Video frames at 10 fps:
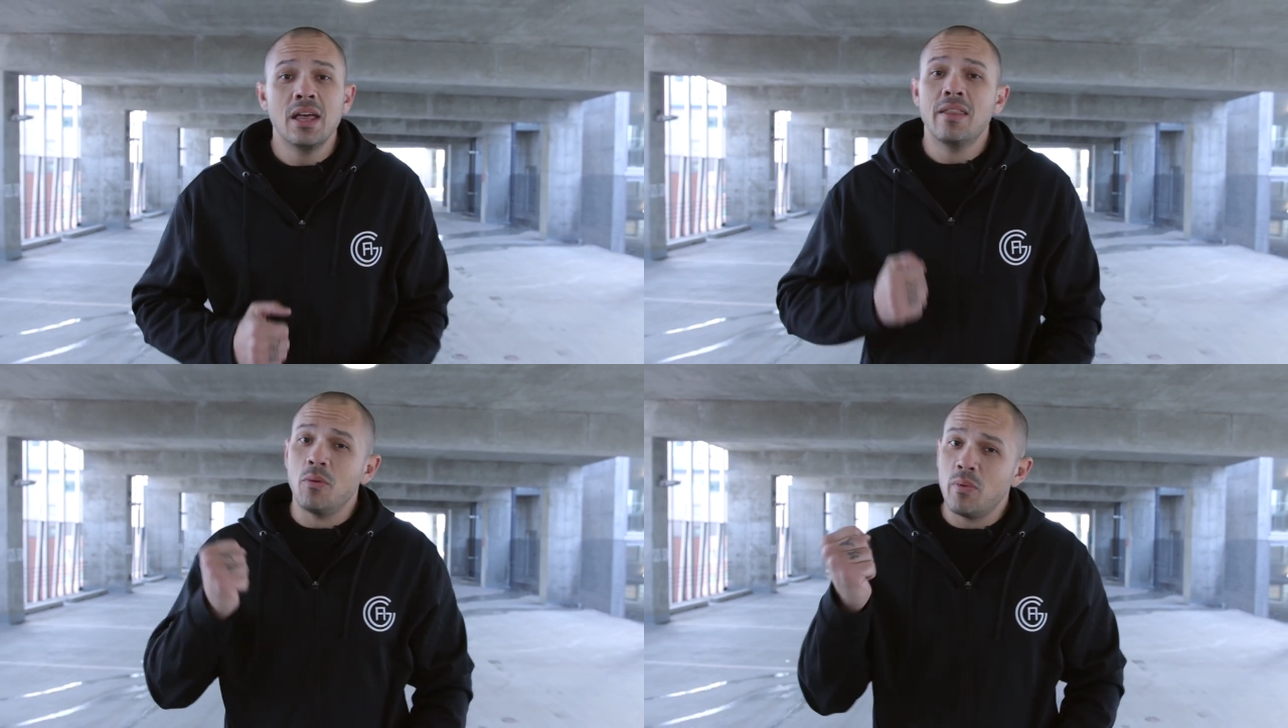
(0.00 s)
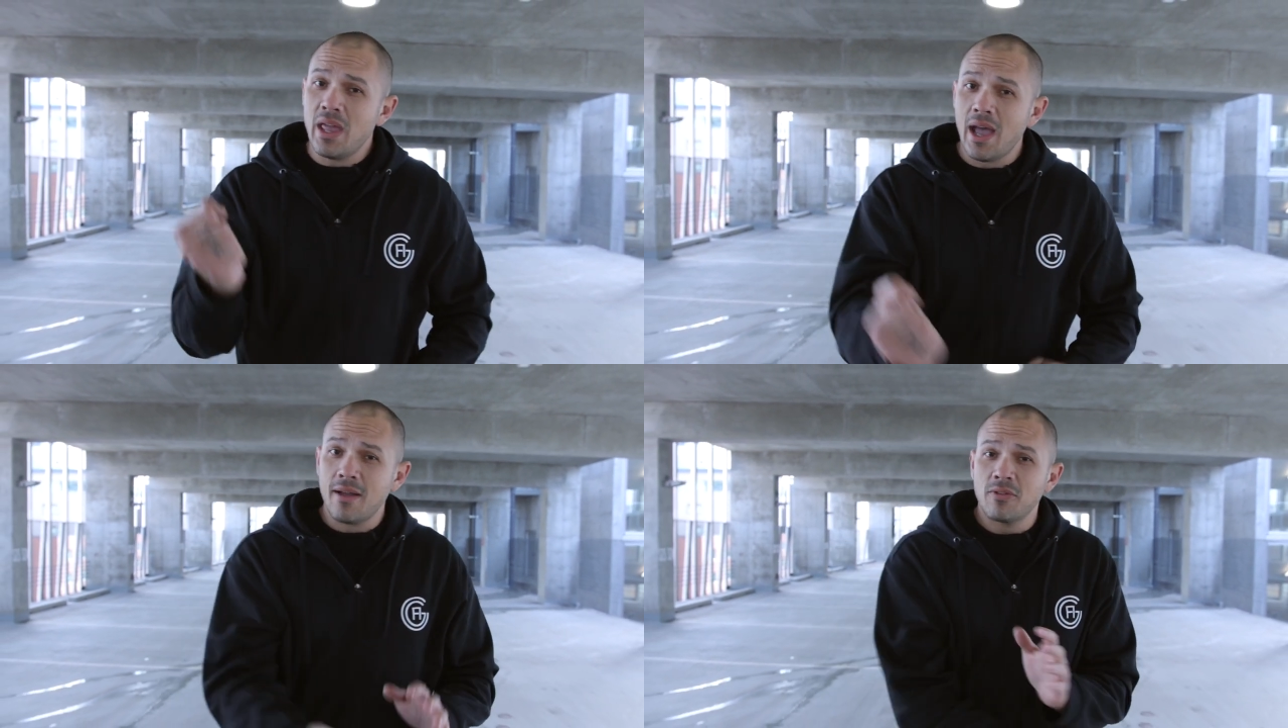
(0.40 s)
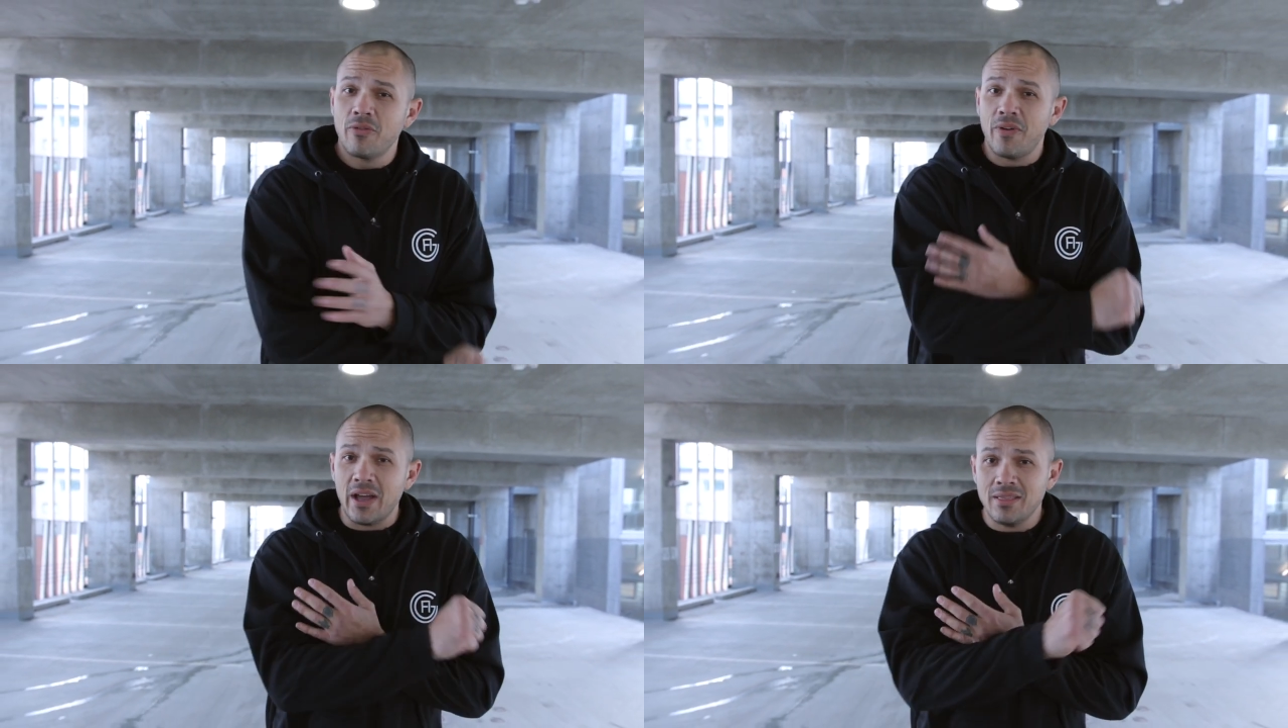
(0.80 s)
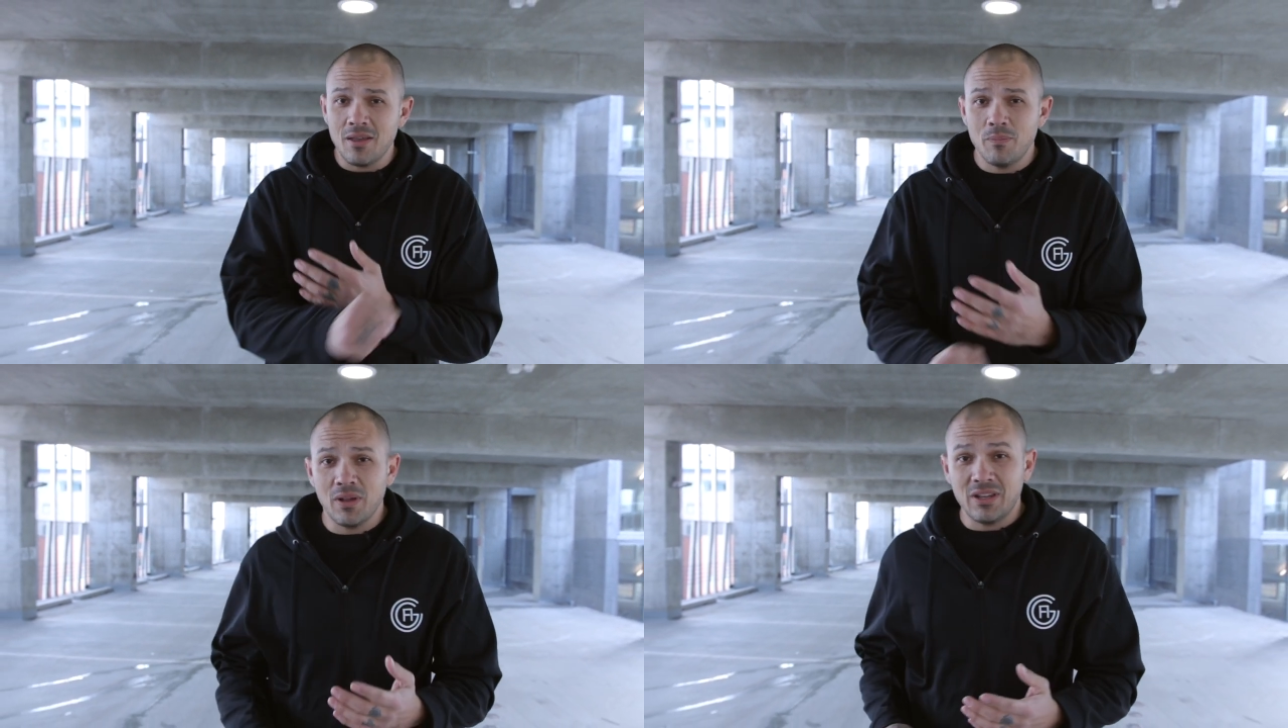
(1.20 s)
that we have to find
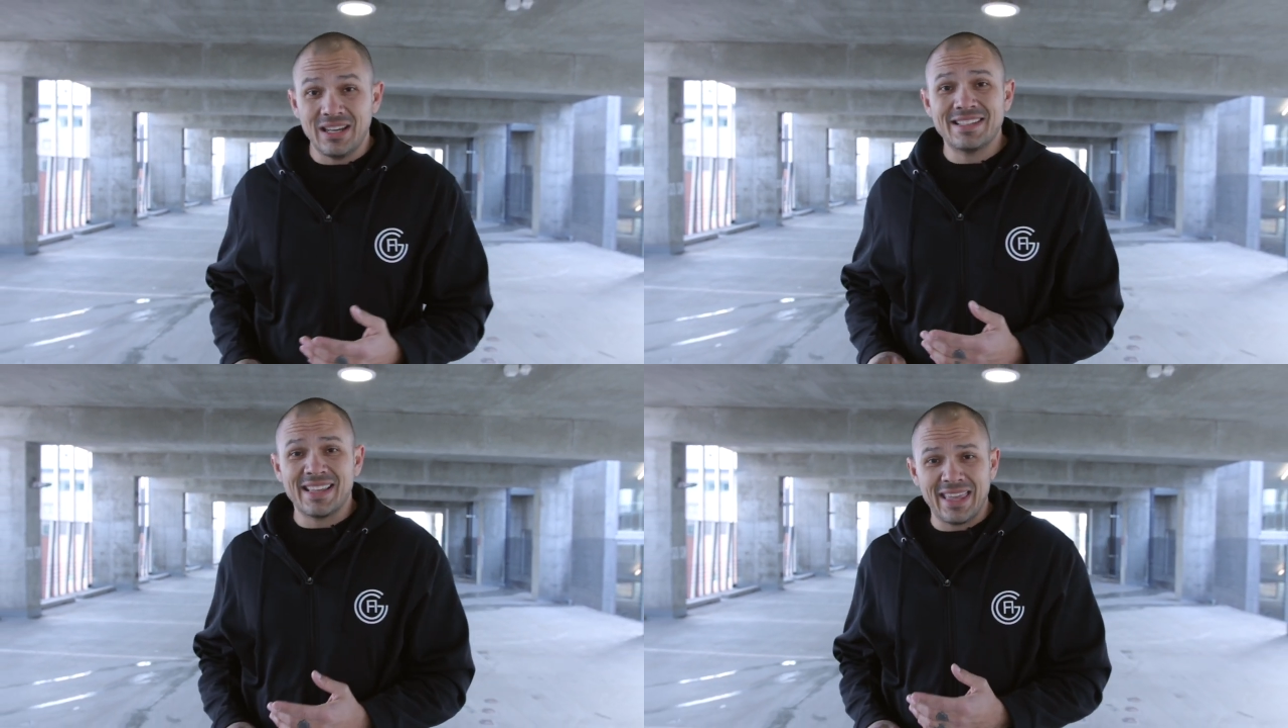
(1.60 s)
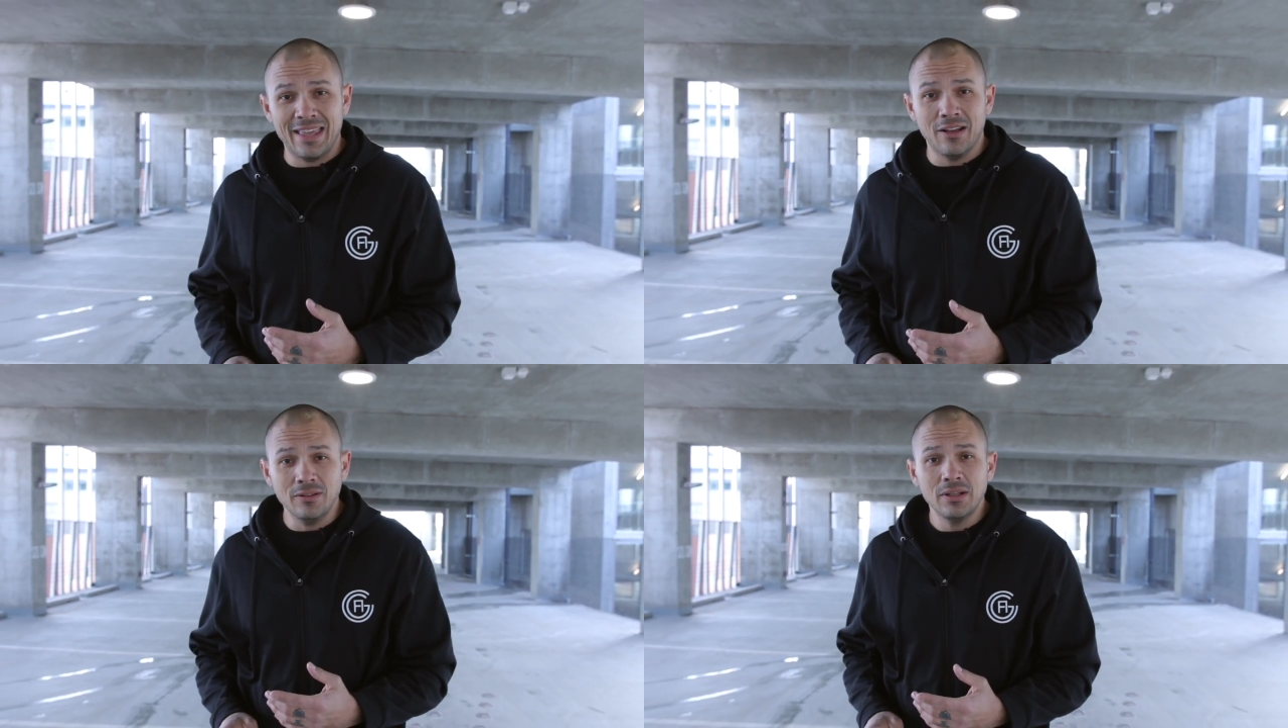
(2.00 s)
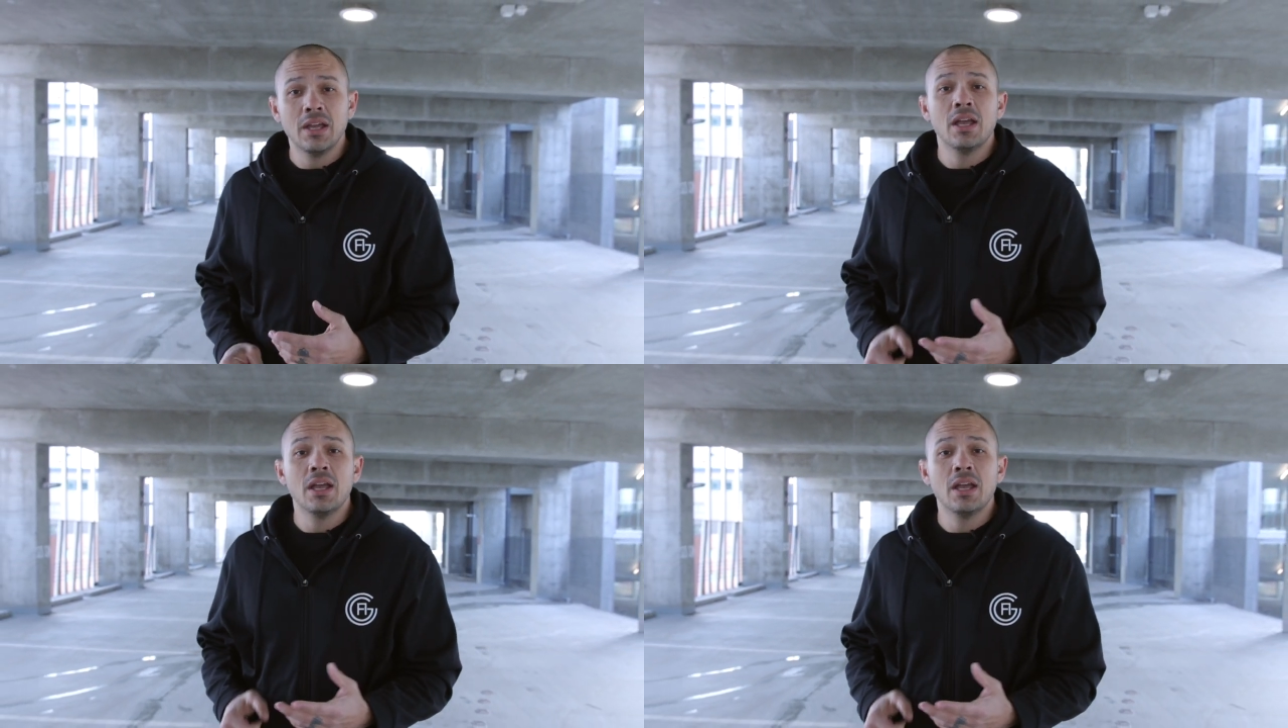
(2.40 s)
the ability to kill.